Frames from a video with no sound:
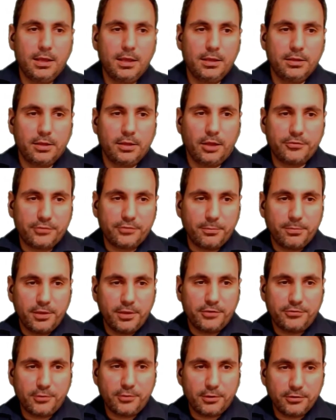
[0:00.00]
Now, some
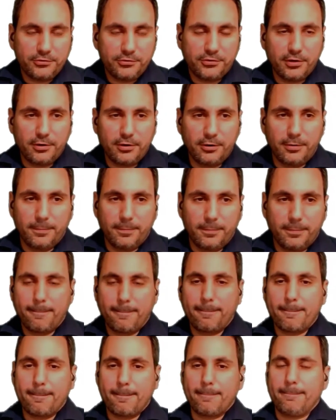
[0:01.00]
things to consider
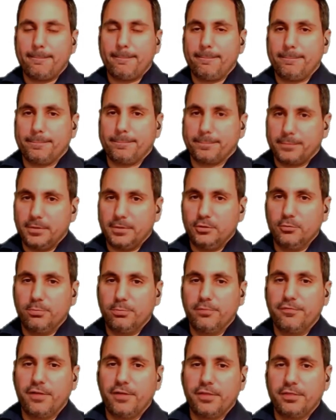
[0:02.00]
to
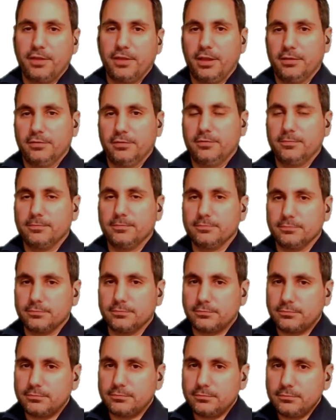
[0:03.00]
prevent that.
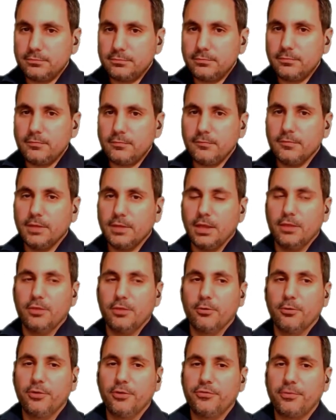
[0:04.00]

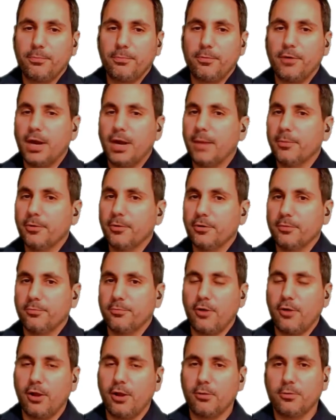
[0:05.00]
There is a parameter in
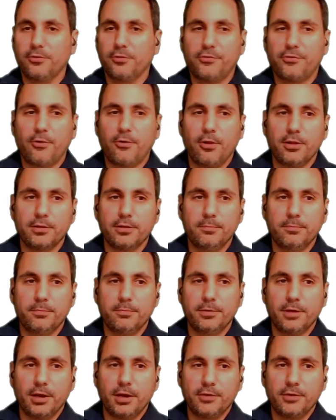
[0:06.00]
progress called
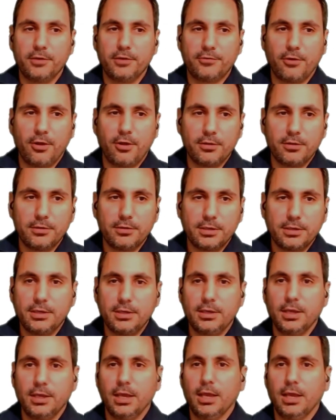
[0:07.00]
BI stall
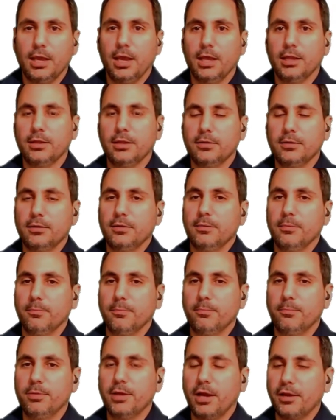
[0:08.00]
and
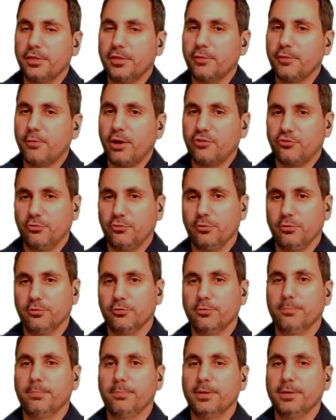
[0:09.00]
BI threshold
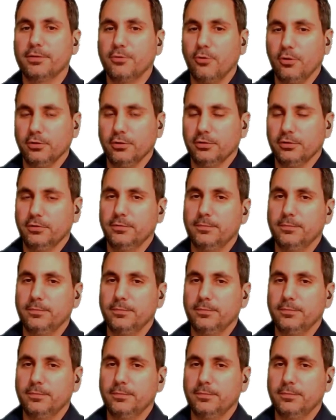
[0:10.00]
or bit hold.